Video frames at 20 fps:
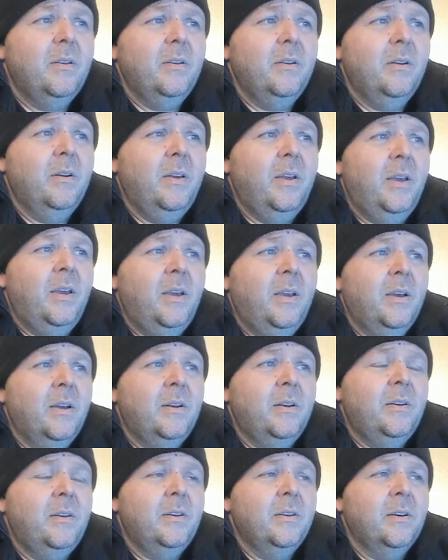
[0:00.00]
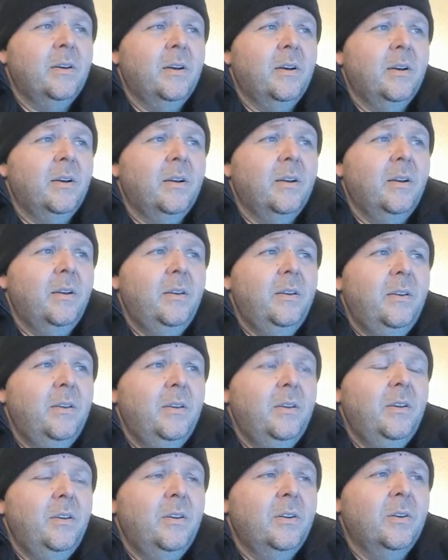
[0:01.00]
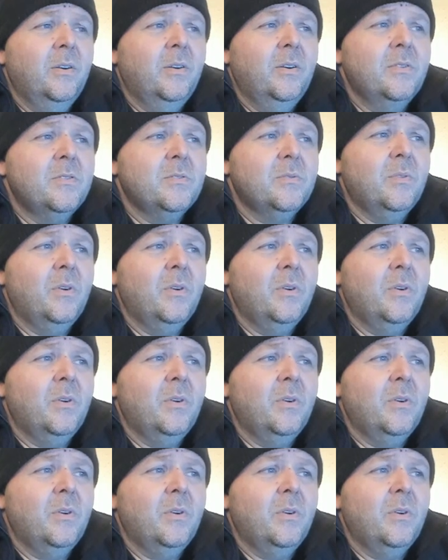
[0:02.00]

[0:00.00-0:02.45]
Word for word: And, uh, you know, I was,